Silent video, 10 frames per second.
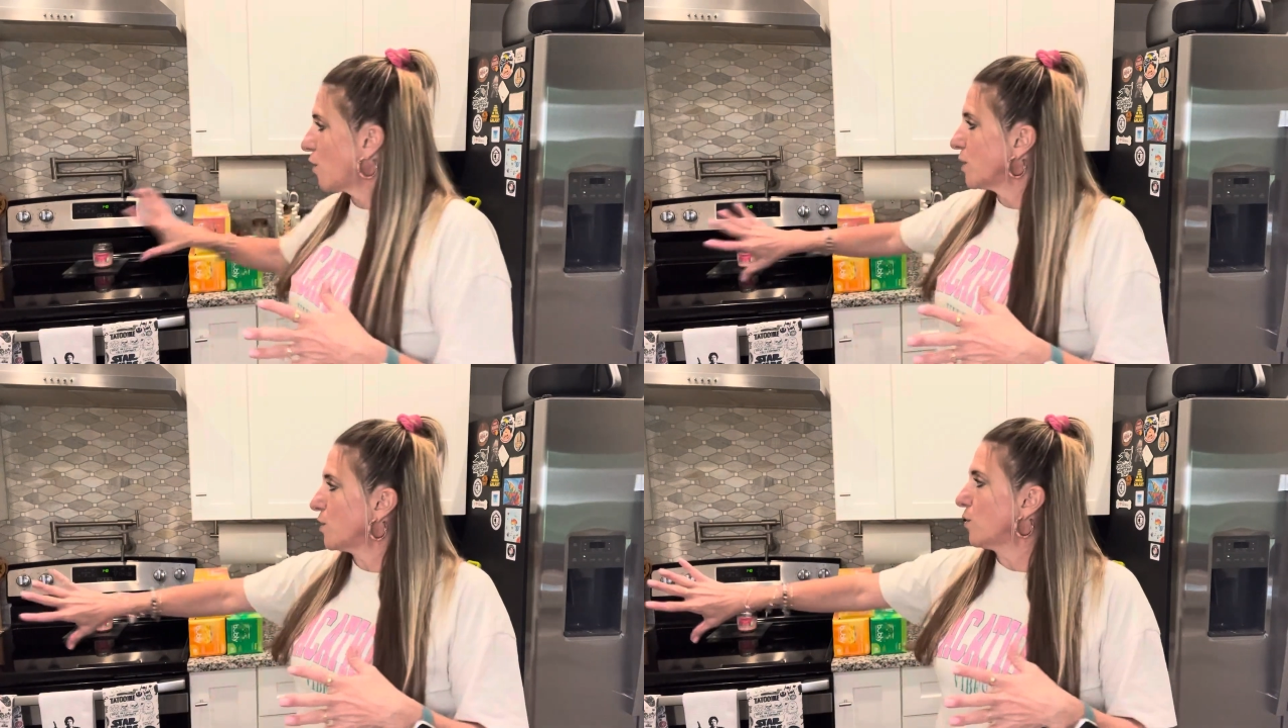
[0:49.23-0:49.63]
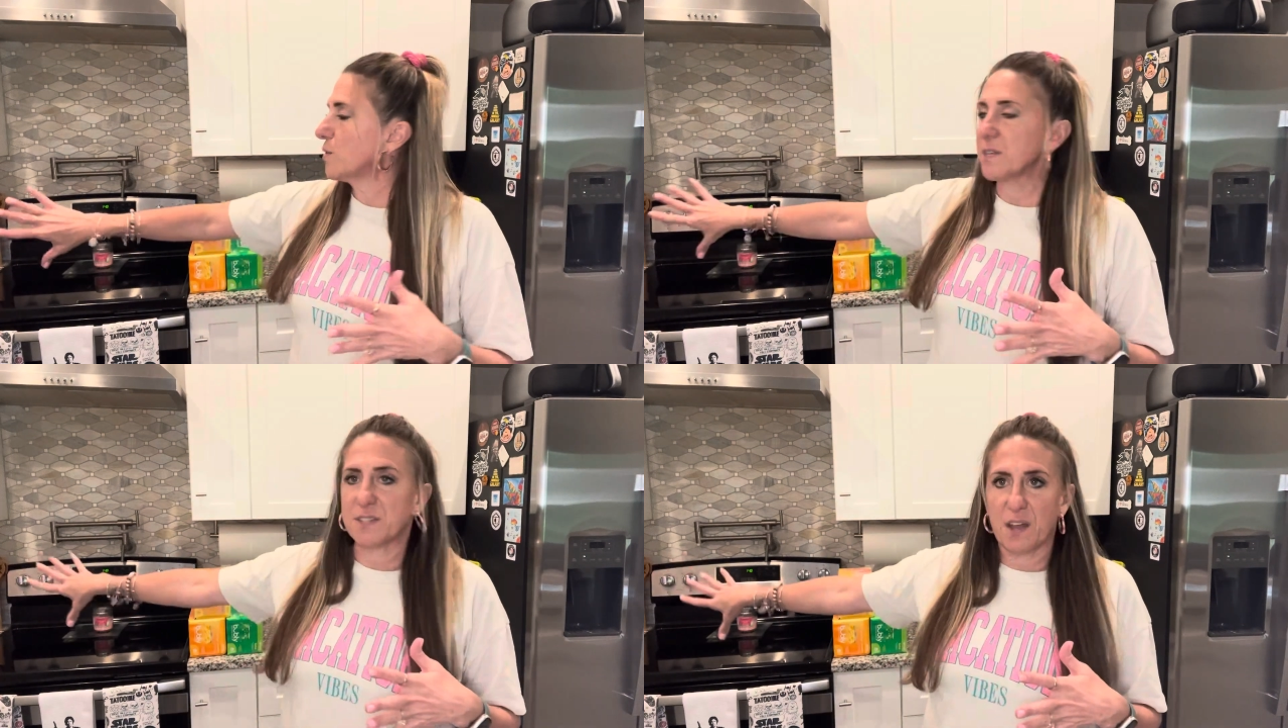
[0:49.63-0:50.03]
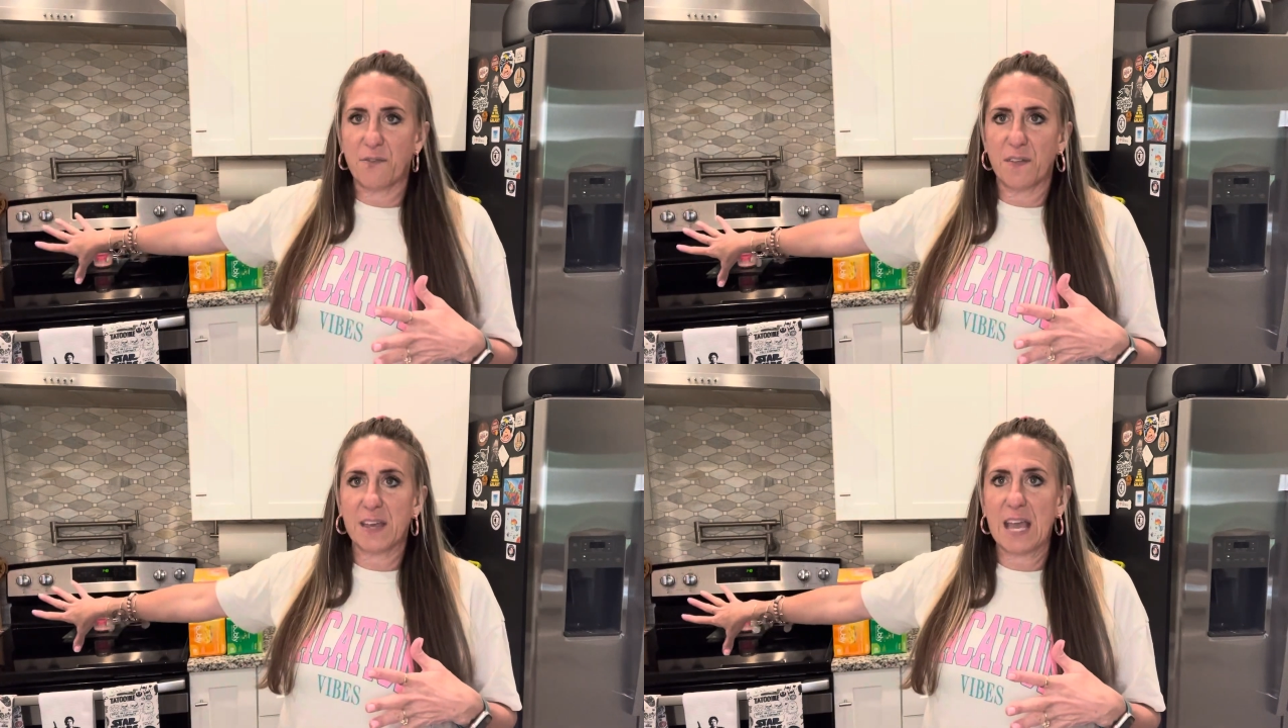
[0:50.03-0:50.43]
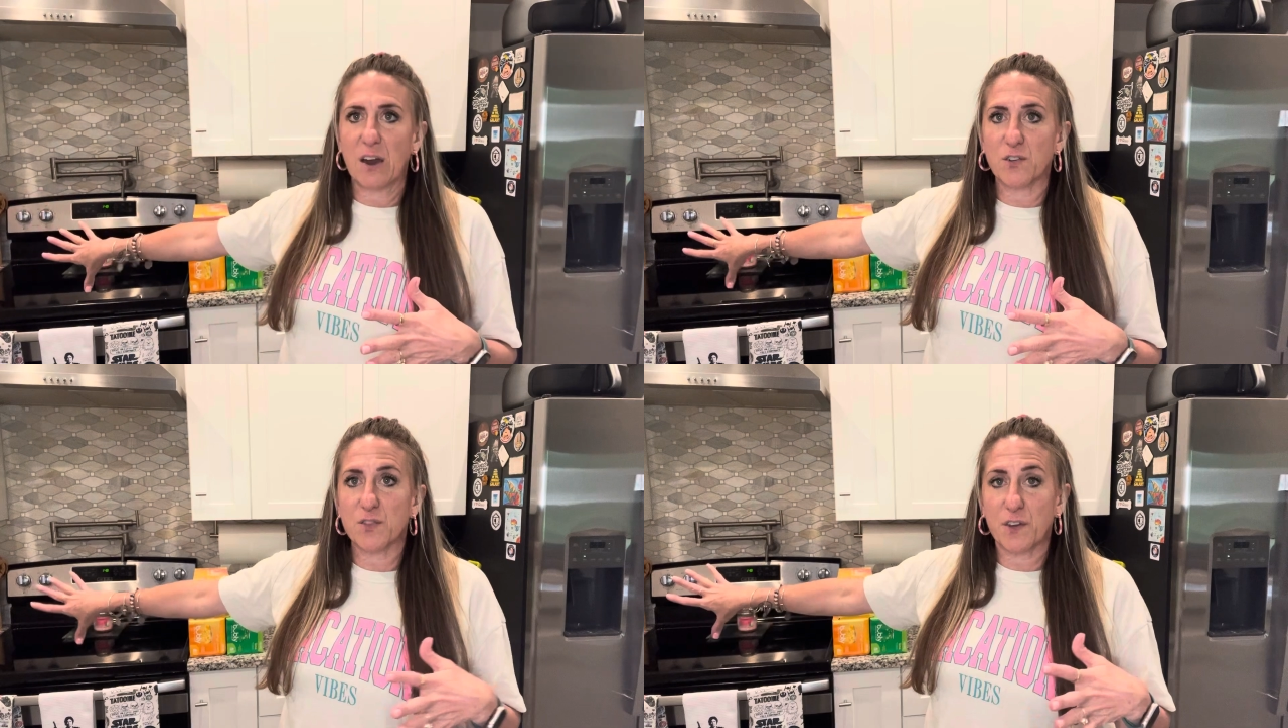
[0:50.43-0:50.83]
you the stuff on the
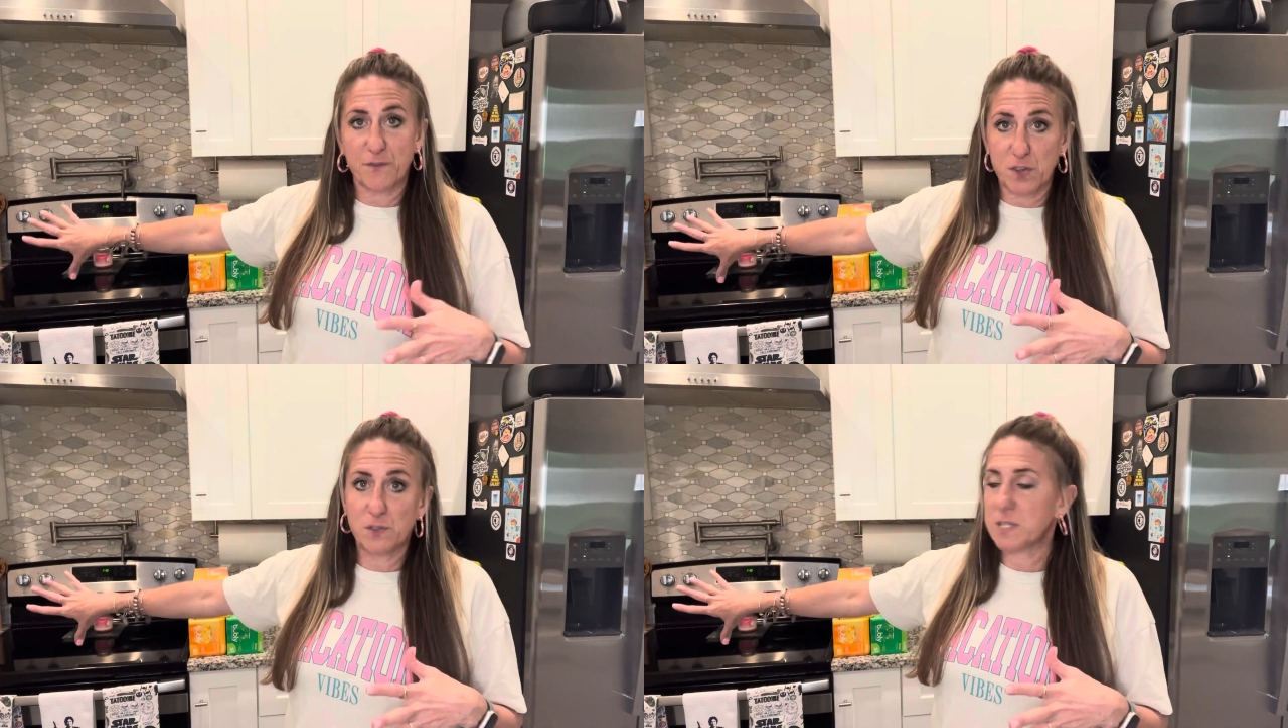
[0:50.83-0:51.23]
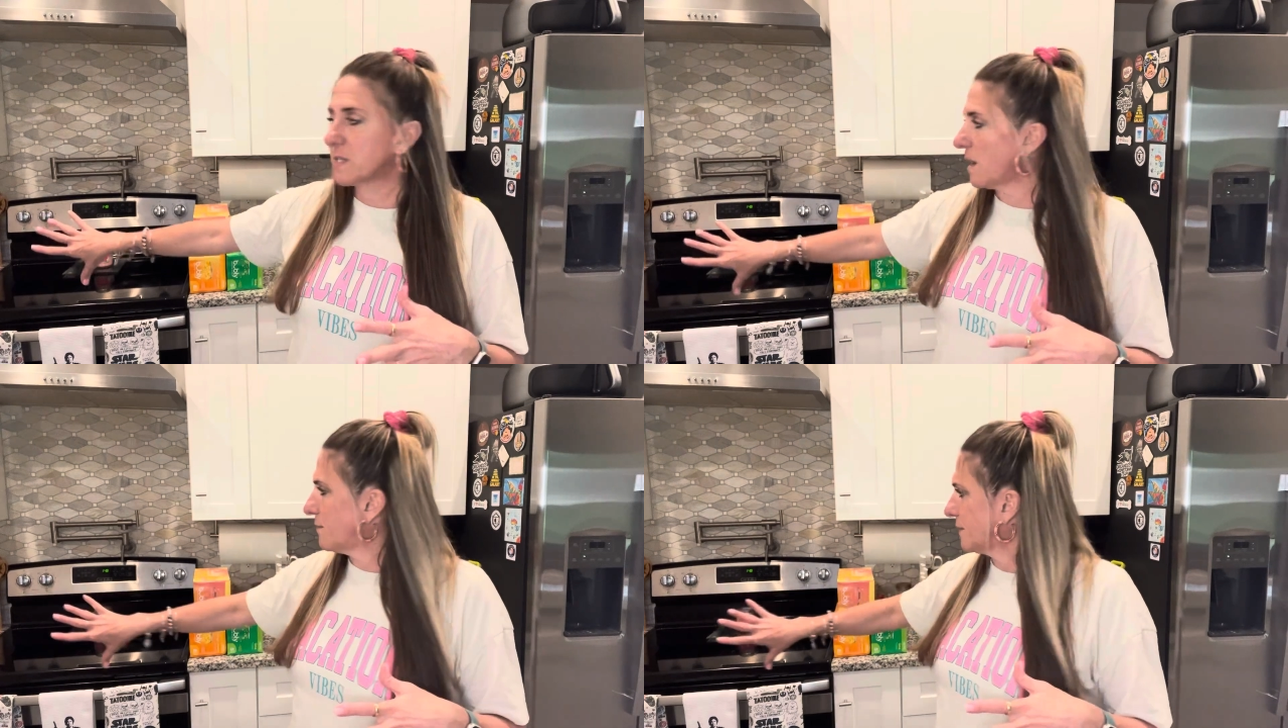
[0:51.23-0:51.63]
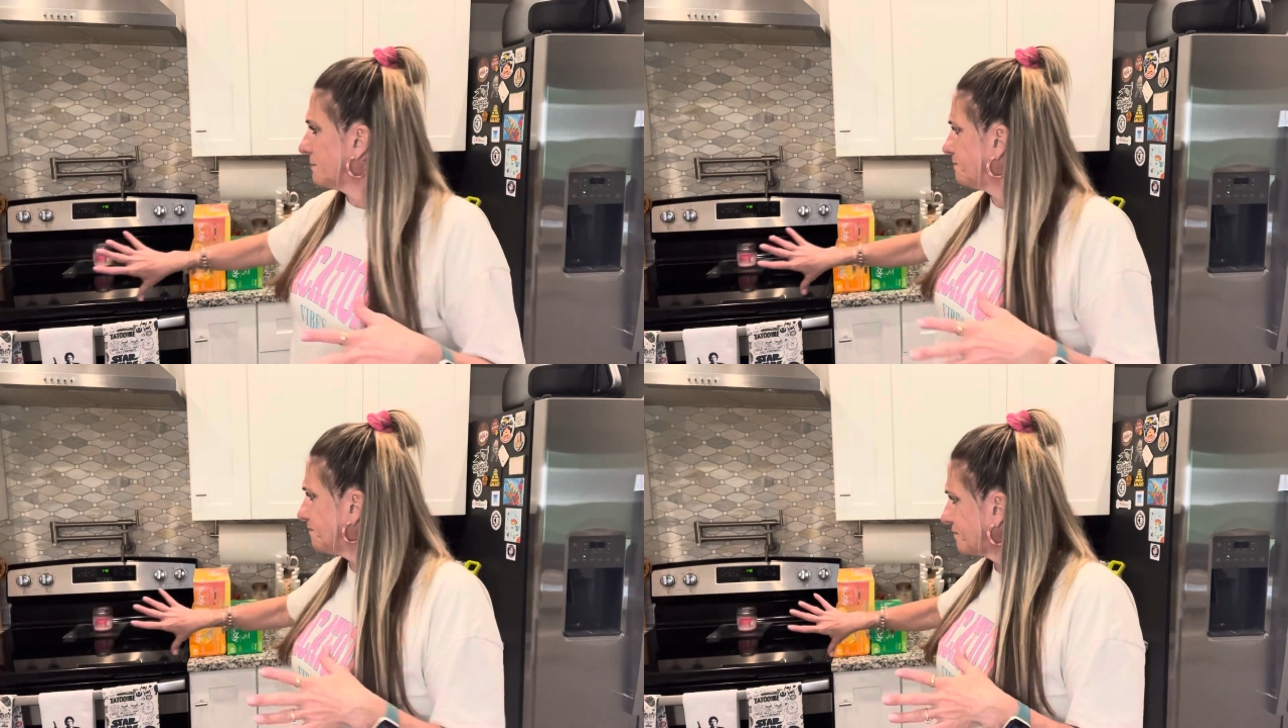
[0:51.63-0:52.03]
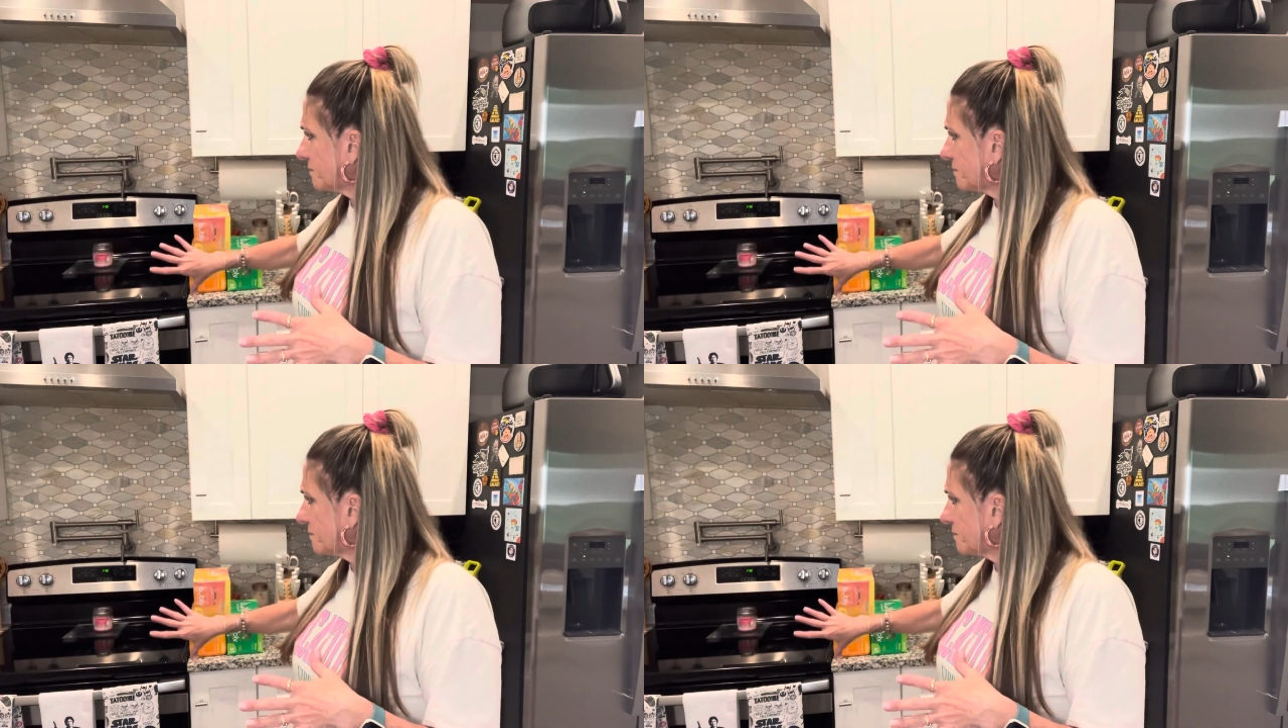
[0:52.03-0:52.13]
counter, the food stuff, and